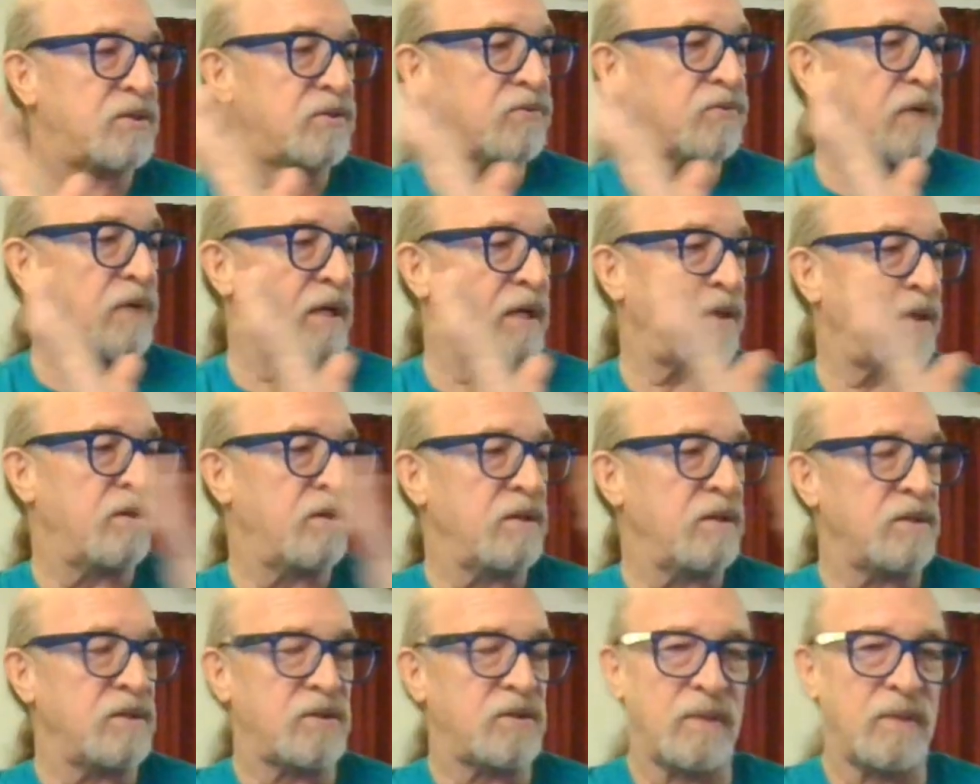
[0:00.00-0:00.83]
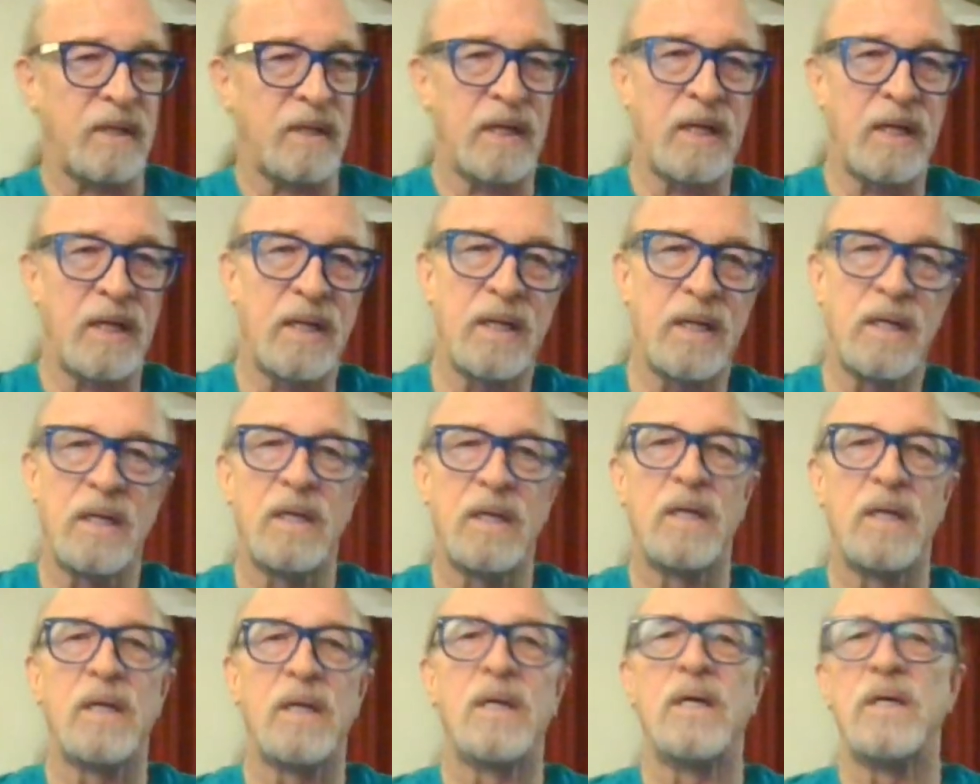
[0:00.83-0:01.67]
strength this way.
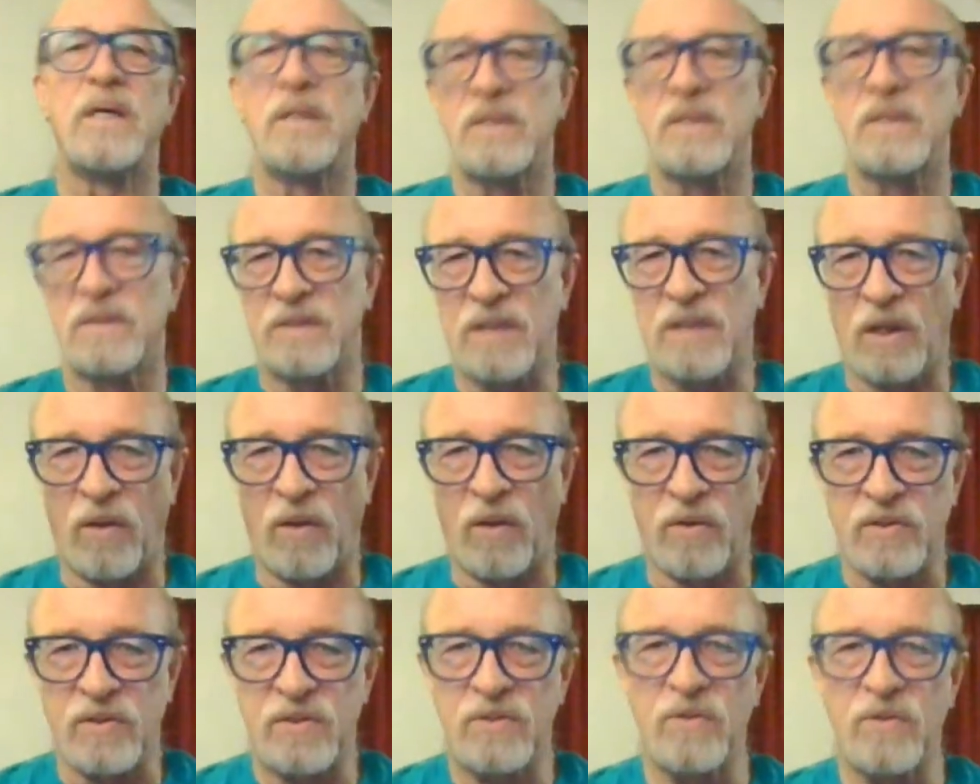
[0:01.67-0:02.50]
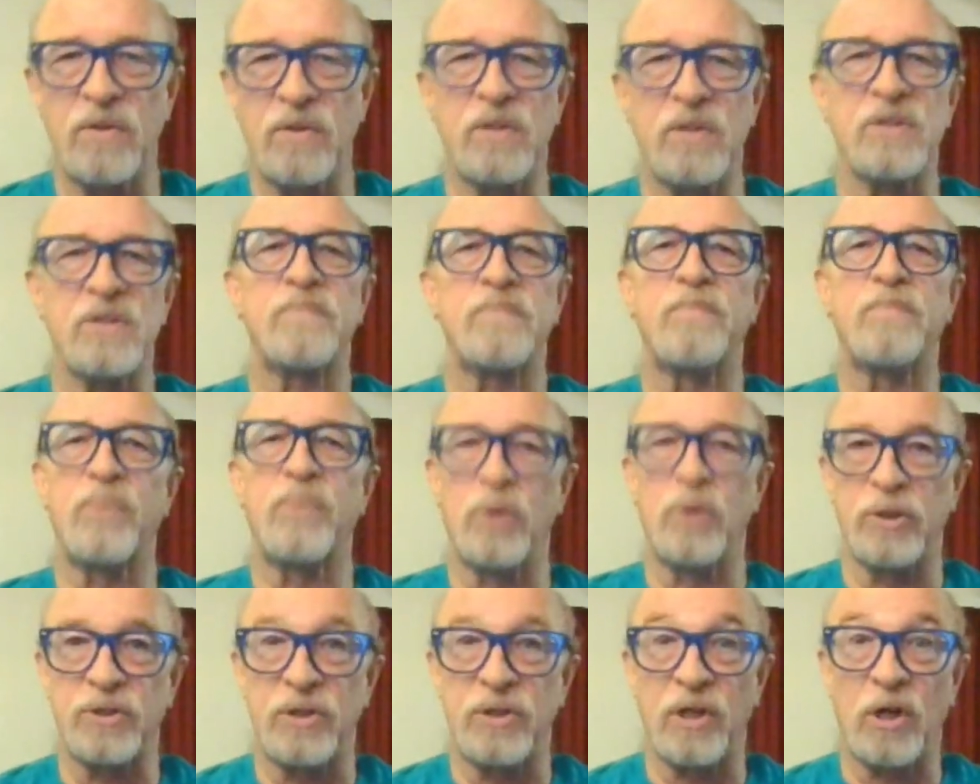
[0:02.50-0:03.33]
Tell the students,
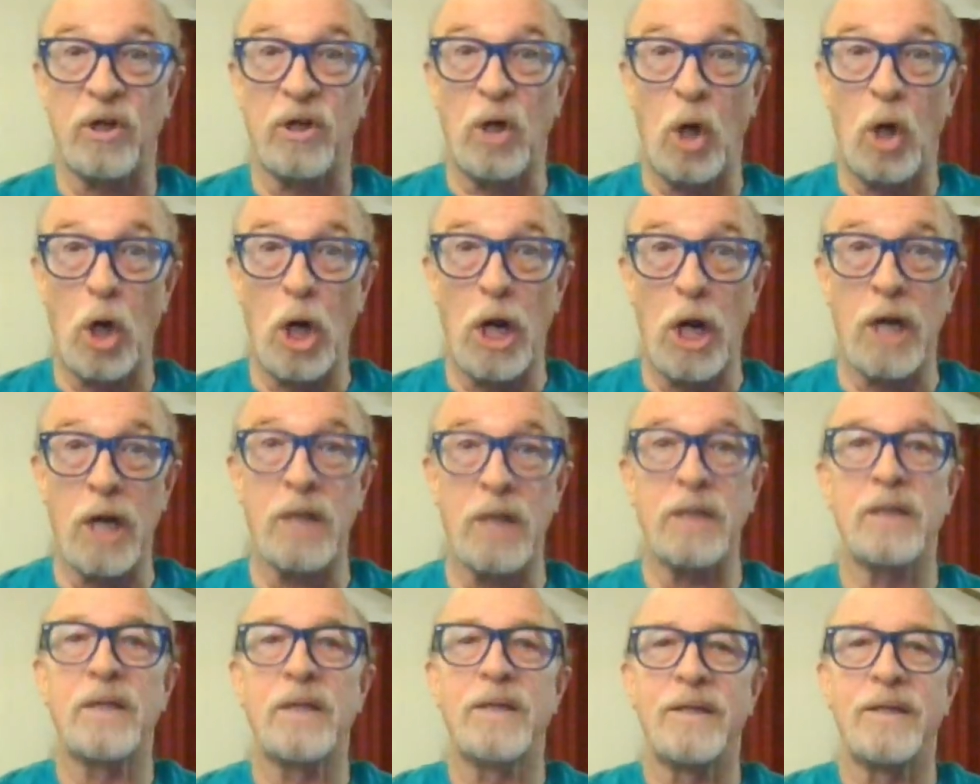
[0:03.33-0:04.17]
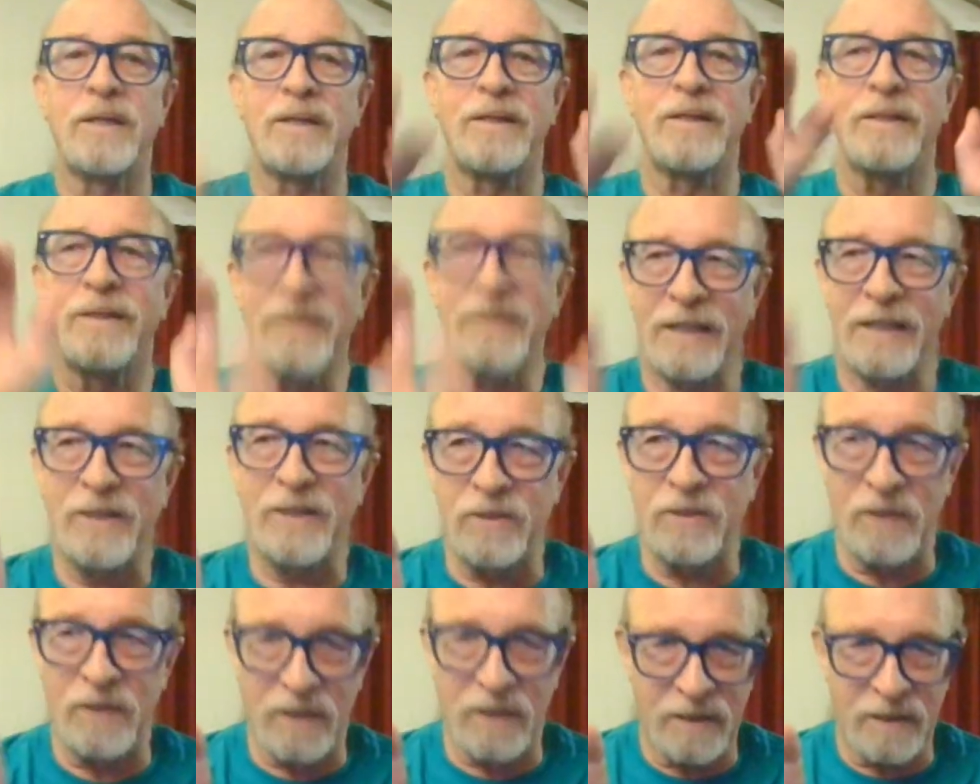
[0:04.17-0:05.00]
push the car. They
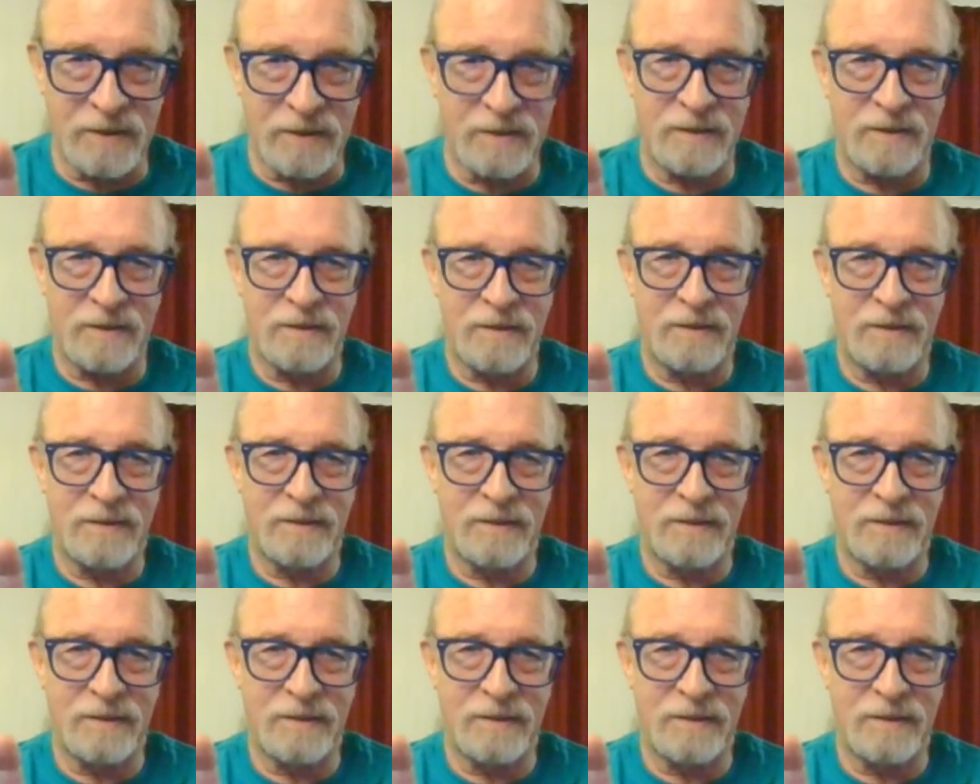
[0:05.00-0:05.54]
do this.